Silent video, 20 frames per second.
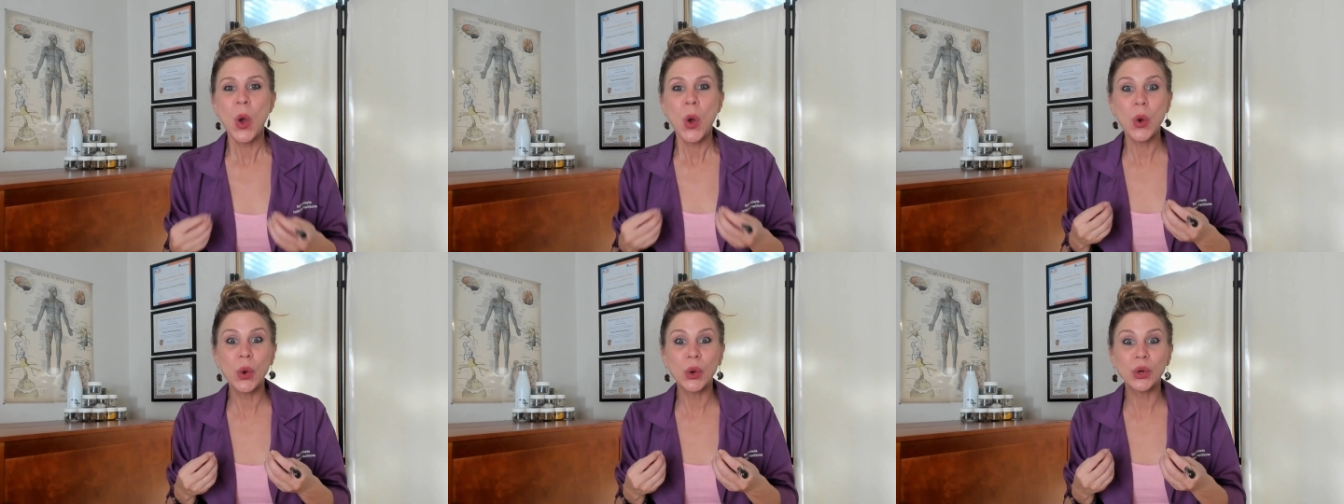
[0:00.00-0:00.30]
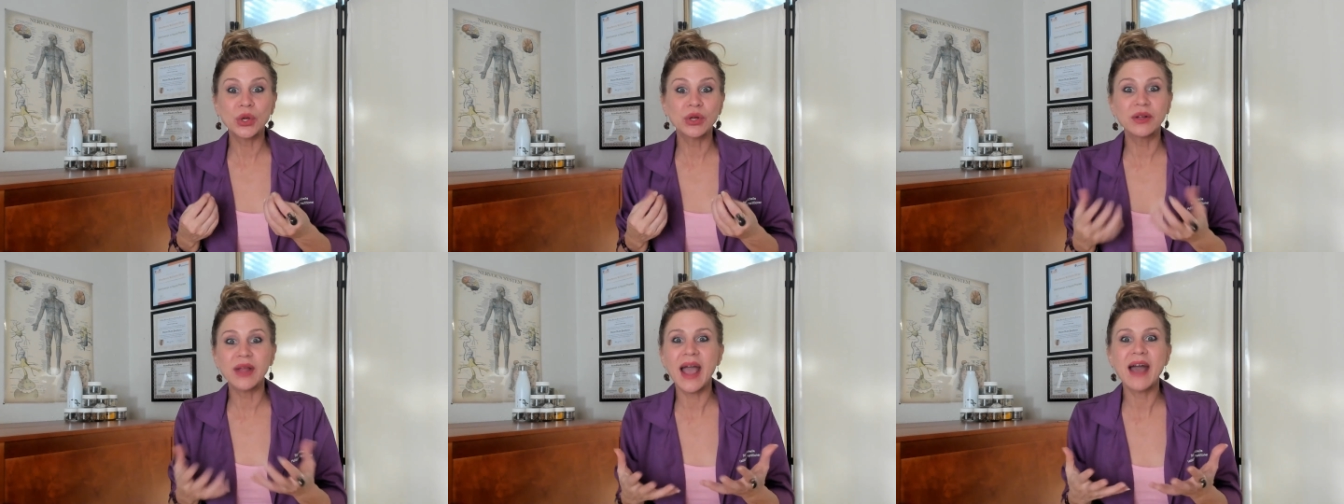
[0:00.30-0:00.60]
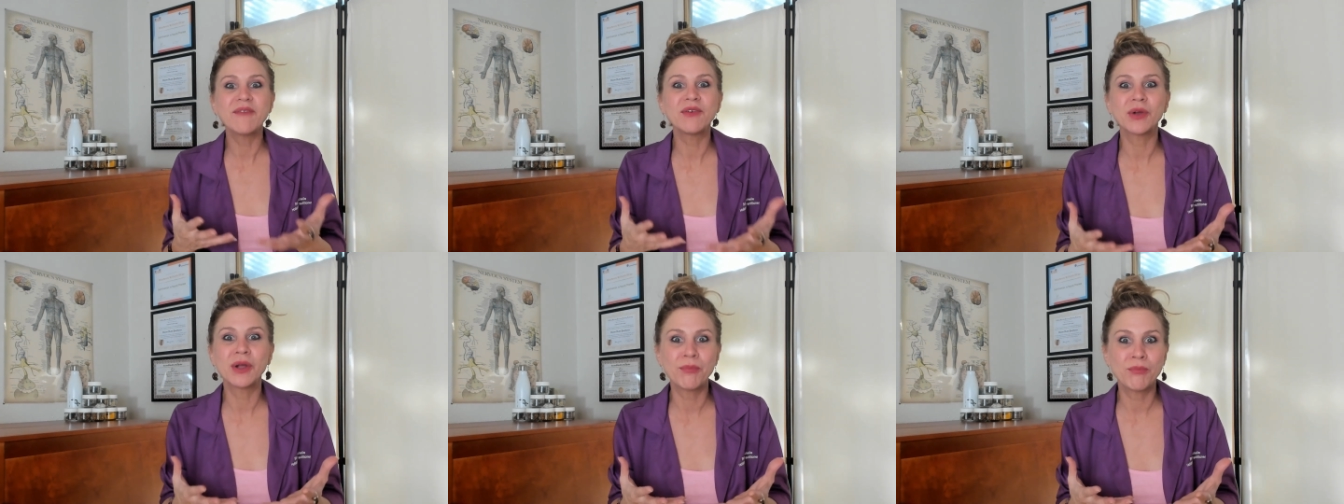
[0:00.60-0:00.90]
or
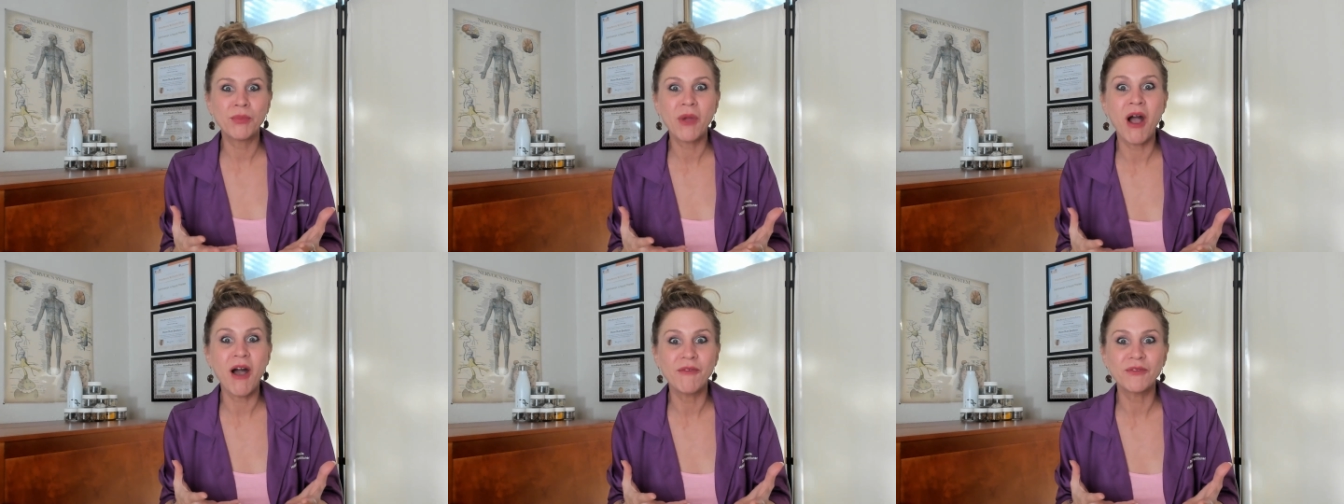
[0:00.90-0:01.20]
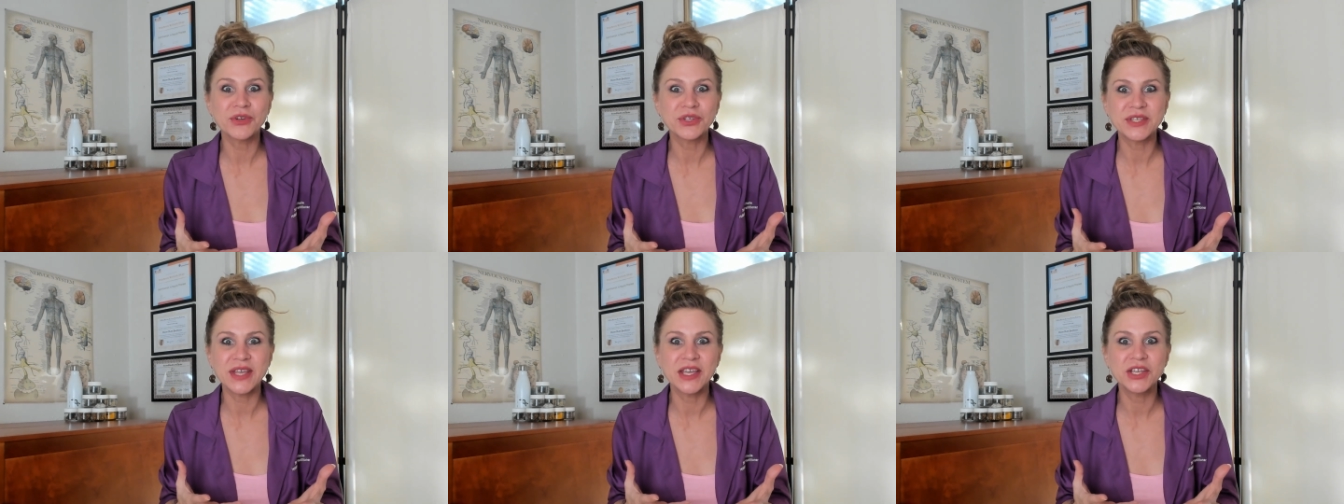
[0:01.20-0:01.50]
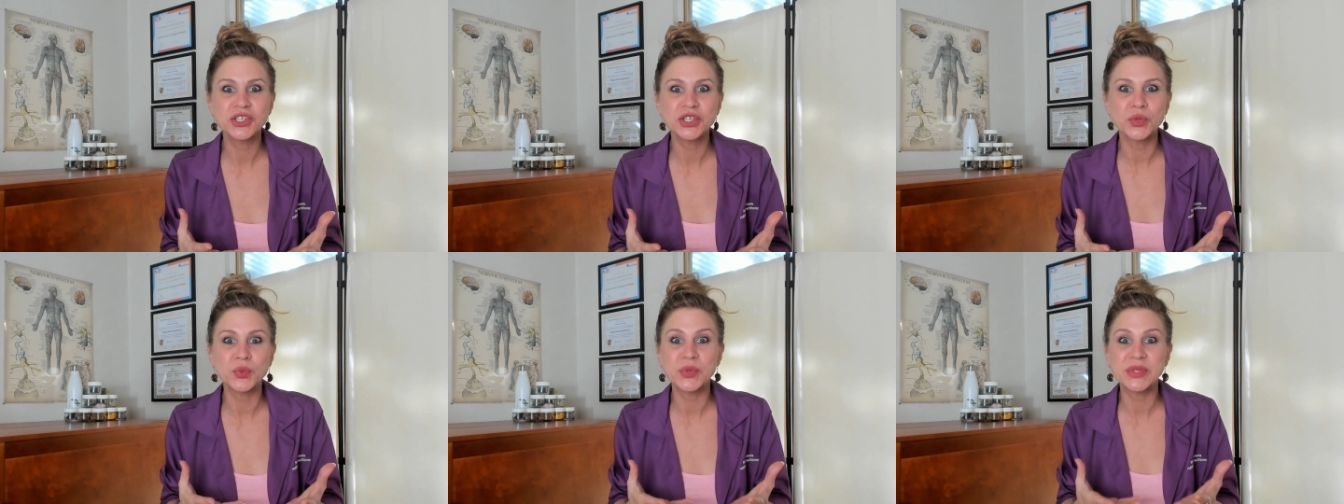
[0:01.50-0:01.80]
have a
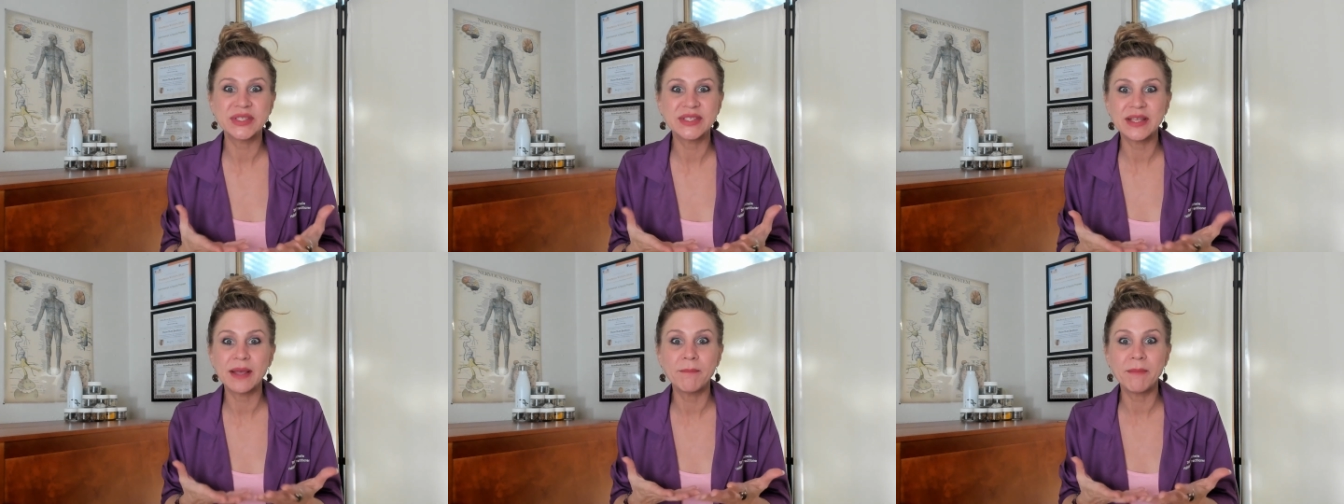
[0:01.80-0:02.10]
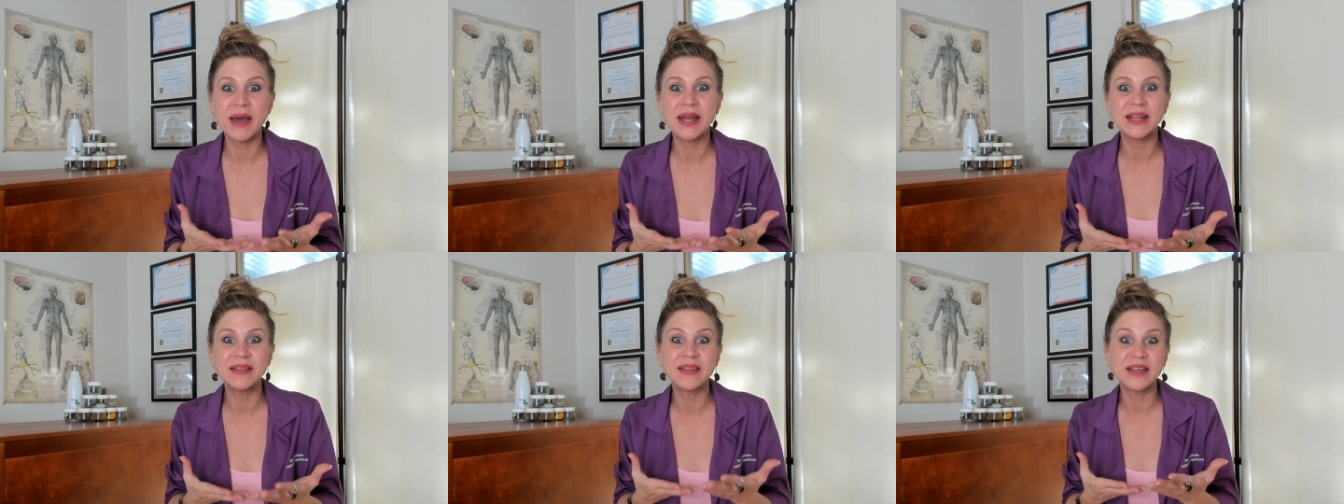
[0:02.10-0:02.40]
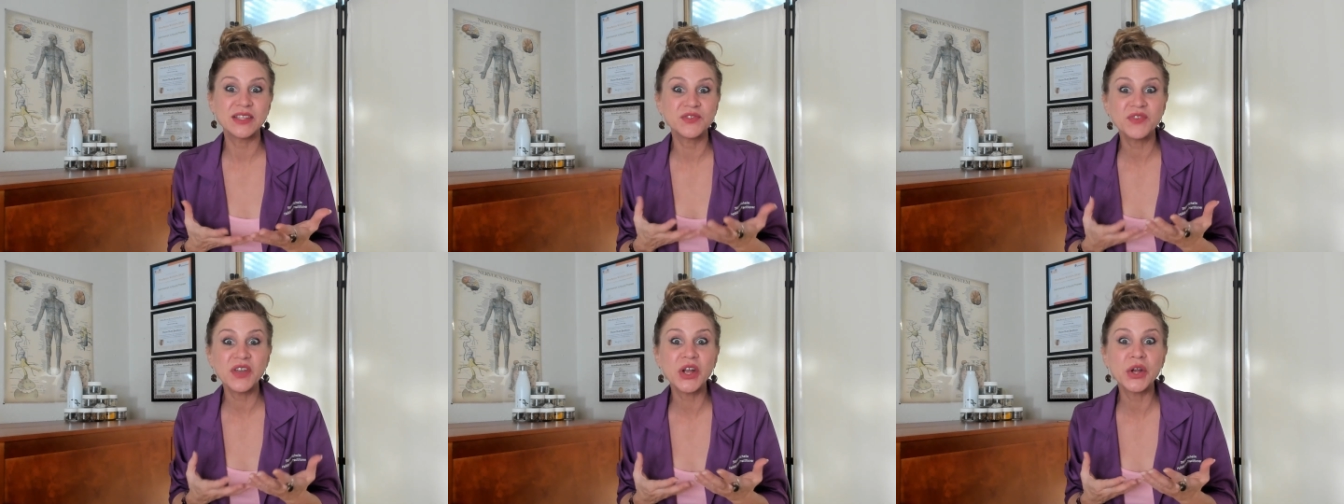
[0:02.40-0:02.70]
conversation with somebody
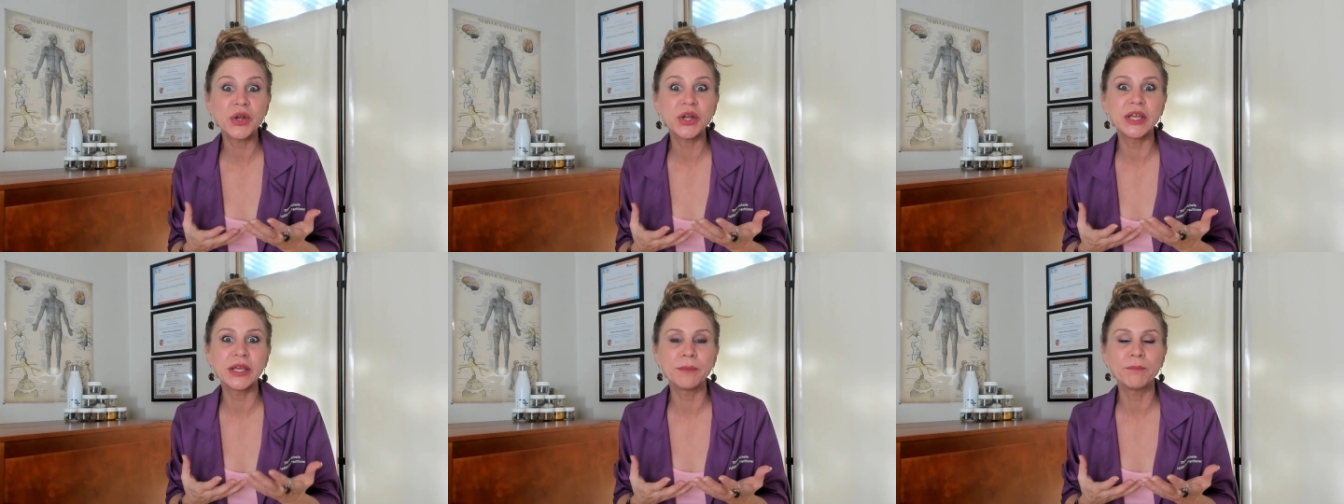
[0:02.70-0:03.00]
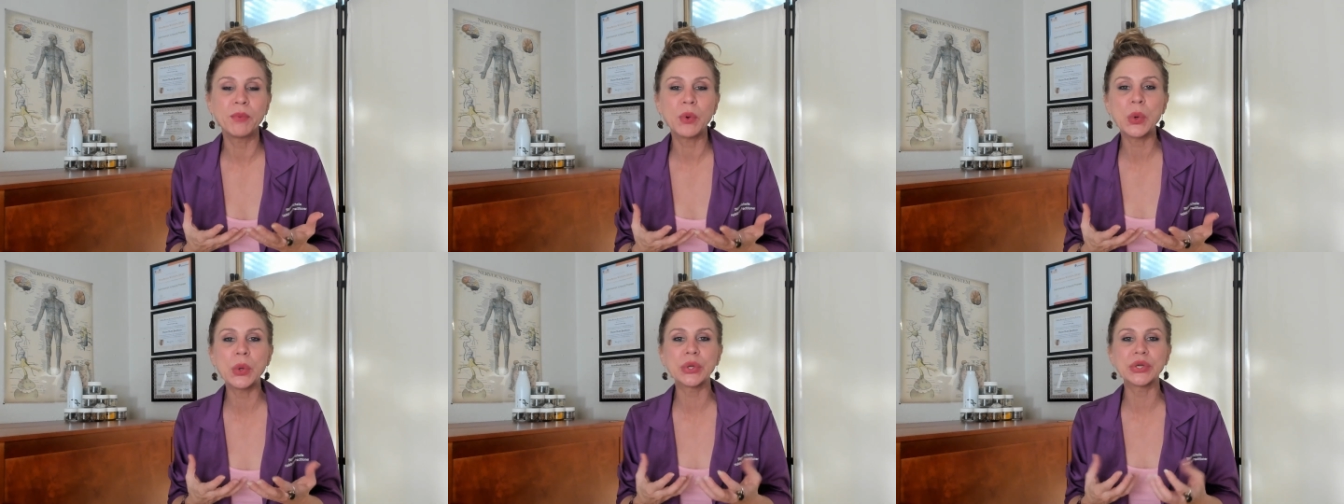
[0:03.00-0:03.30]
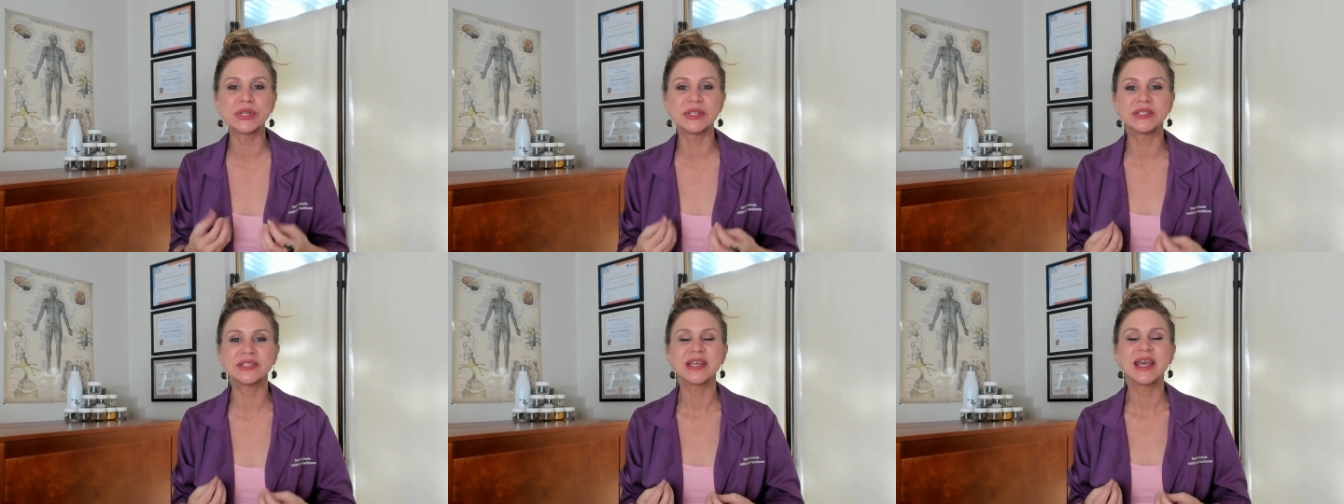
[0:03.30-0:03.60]
that's very
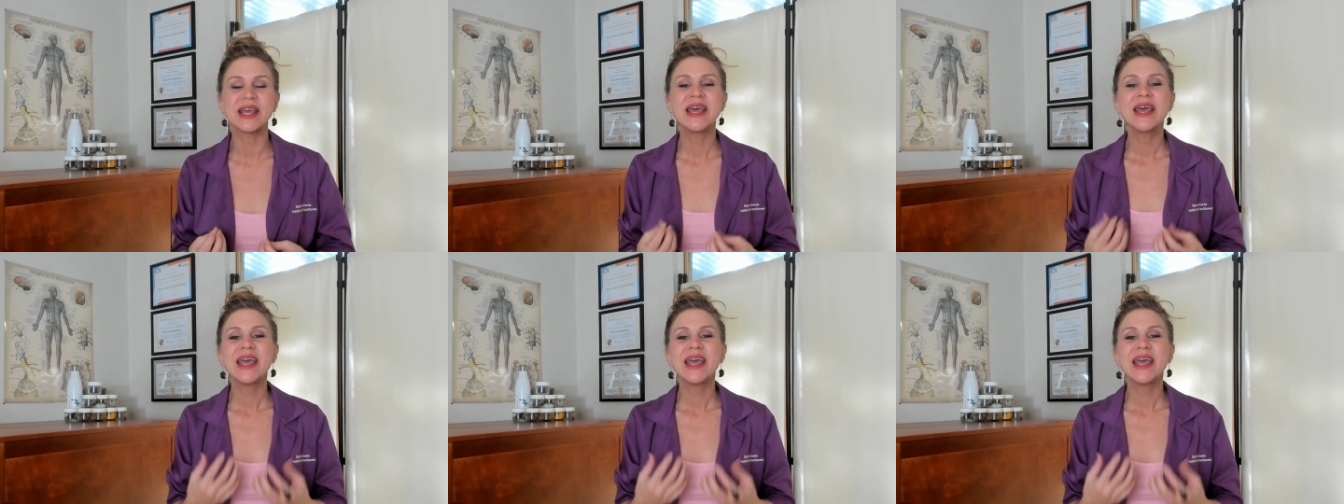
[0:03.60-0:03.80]
important